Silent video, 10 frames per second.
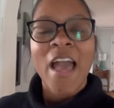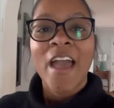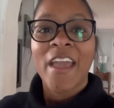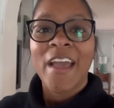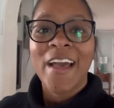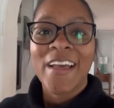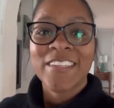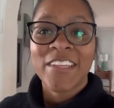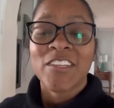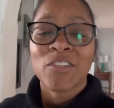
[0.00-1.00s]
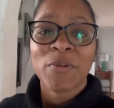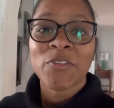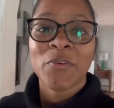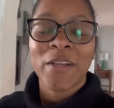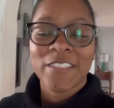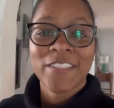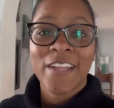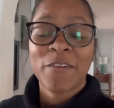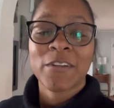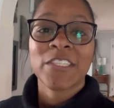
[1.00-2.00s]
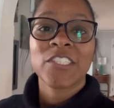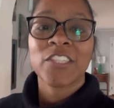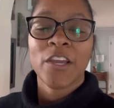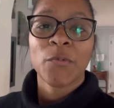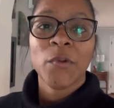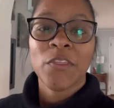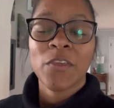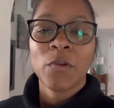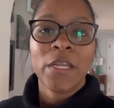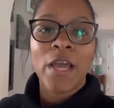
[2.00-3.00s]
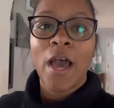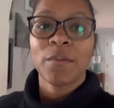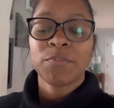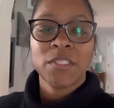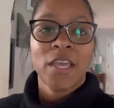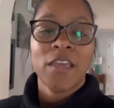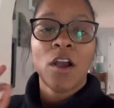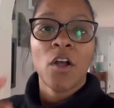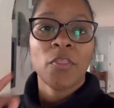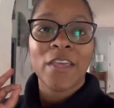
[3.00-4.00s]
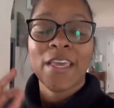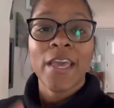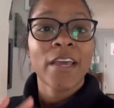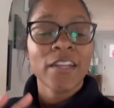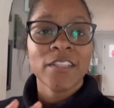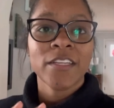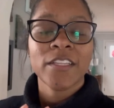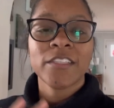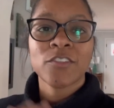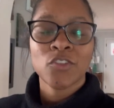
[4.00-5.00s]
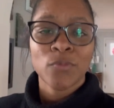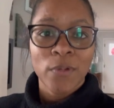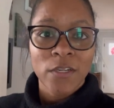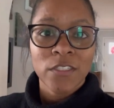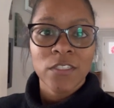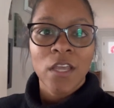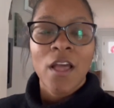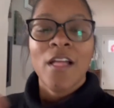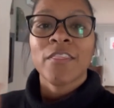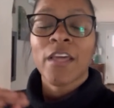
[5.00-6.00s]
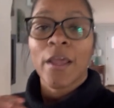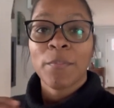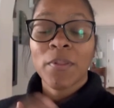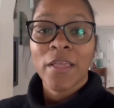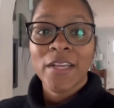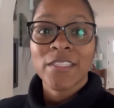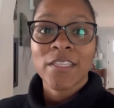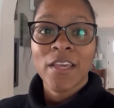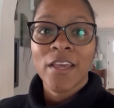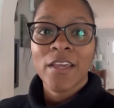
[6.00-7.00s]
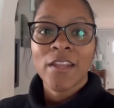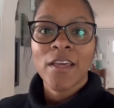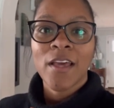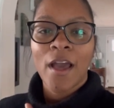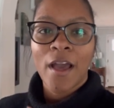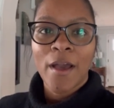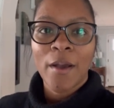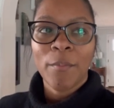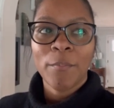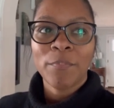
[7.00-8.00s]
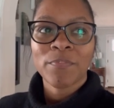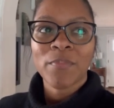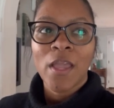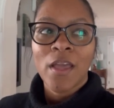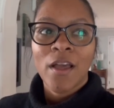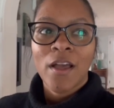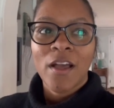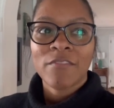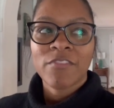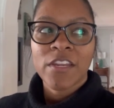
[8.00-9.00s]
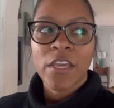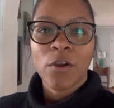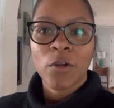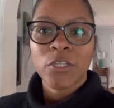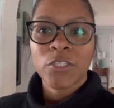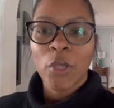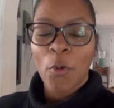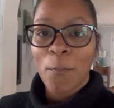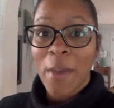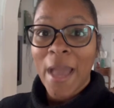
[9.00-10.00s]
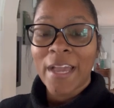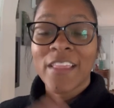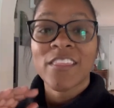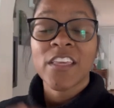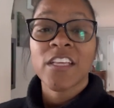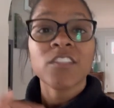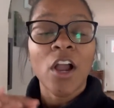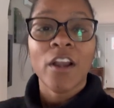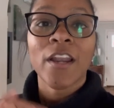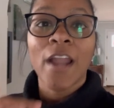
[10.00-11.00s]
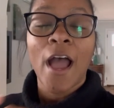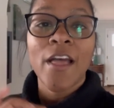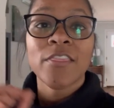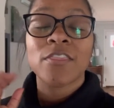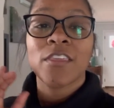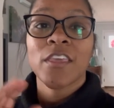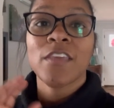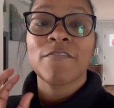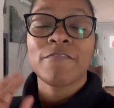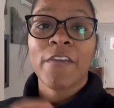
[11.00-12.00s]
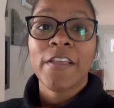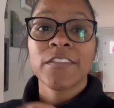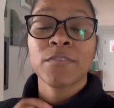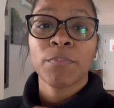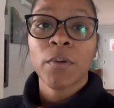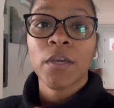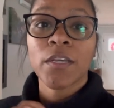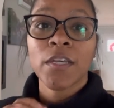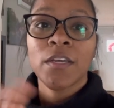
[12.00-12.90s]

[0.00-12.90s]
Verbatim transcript: Hey guys, thank you so much for watching. Today I want to share with you an update on the canna lily tubers that I planted um, a video or so back. These are not the Facebook